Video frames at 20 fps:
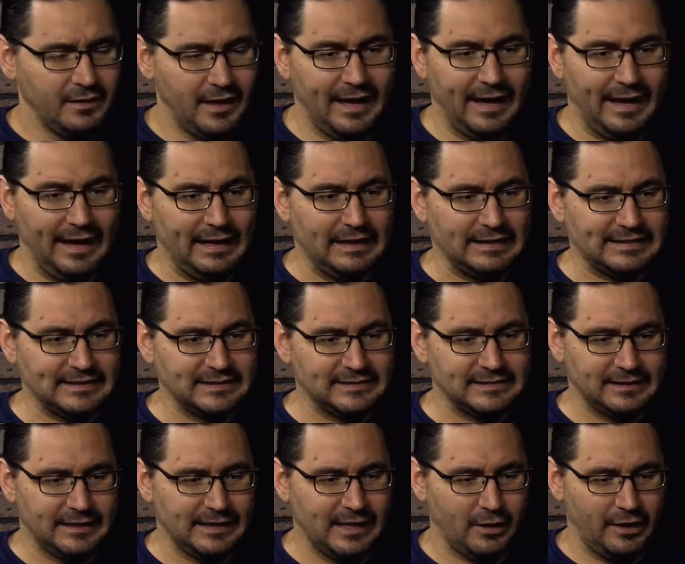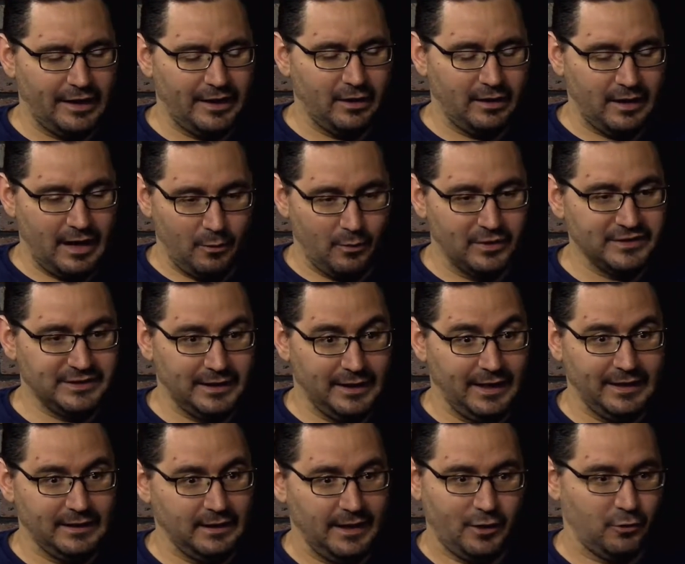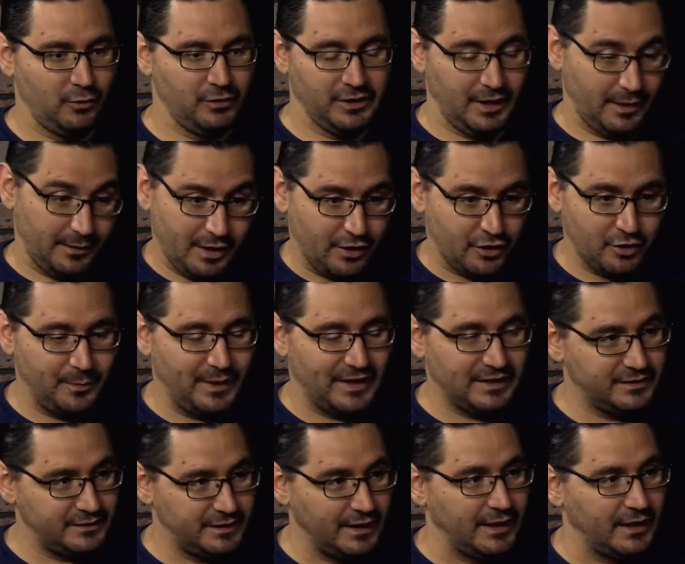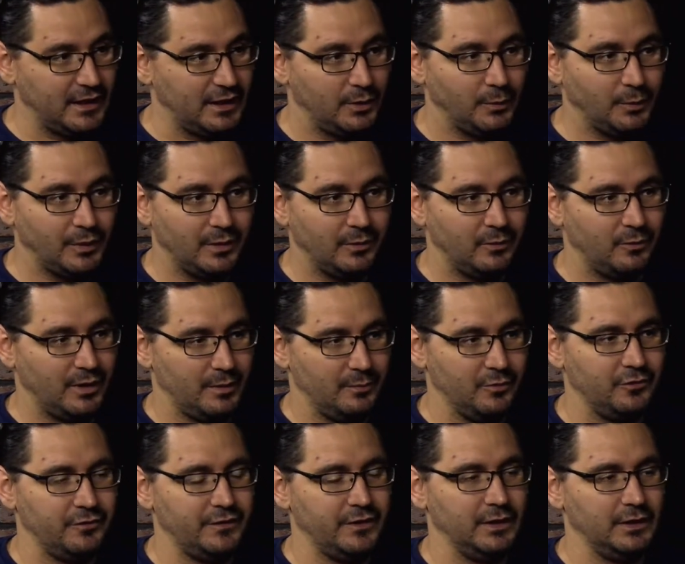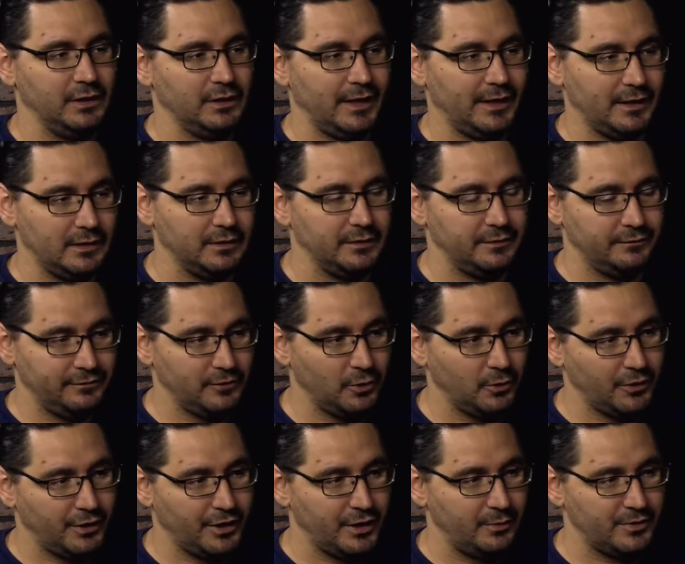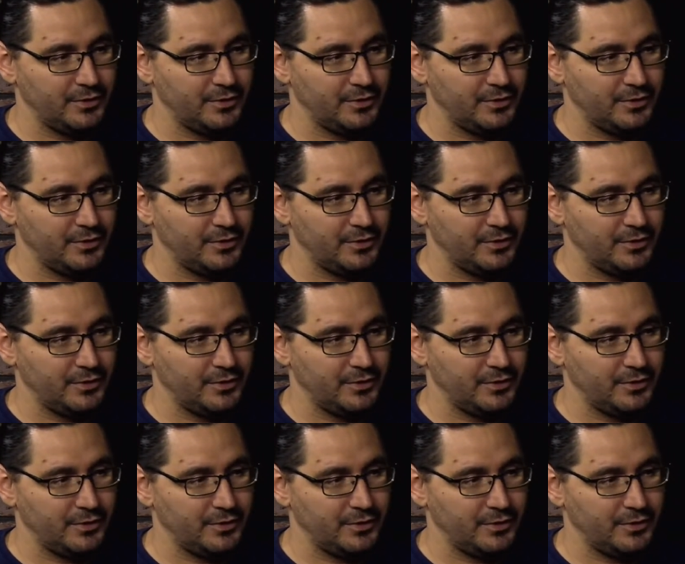yeah, because I wasn't in like another big city. We moved to Lakeland, Florida, which